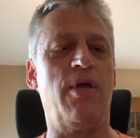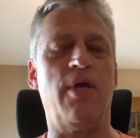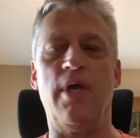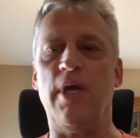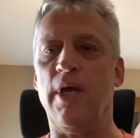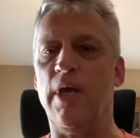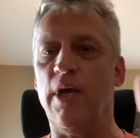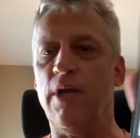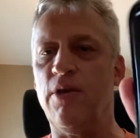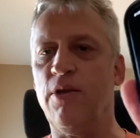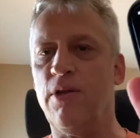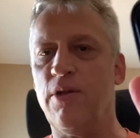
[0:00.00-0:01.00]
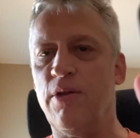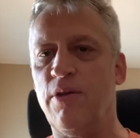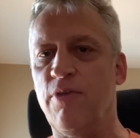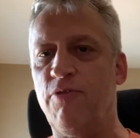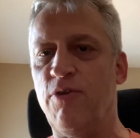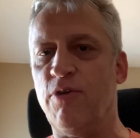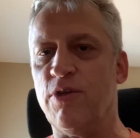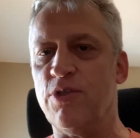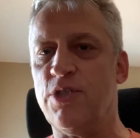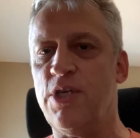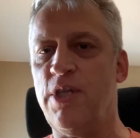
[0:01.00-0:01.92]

And if you can see